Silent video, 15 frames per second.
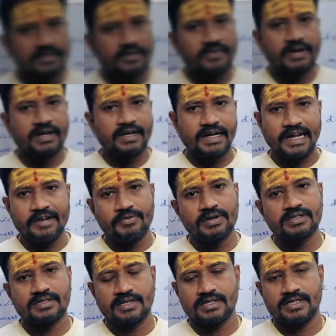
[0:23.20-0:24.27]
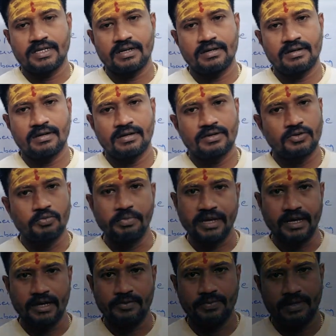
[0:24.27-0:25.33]
our day 1 session to
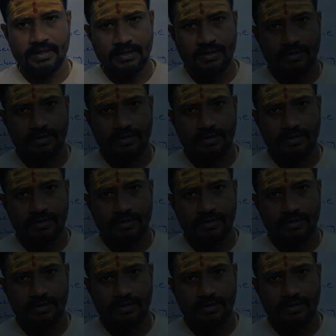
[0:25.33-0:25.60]
begin with.